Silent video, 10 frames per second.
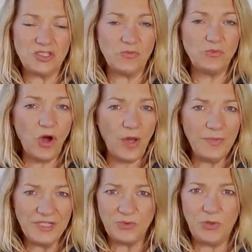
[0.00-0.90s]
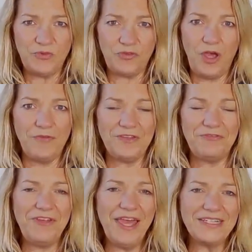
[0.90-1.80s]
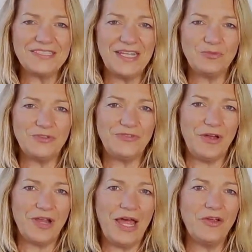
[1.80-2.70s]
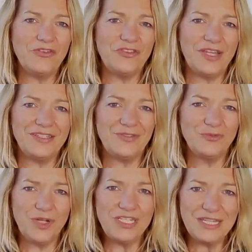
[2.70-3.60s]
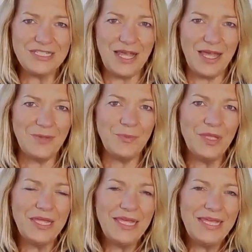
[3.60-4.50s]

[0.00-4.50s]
the warming that we observe, the fact that we found out that in winter time,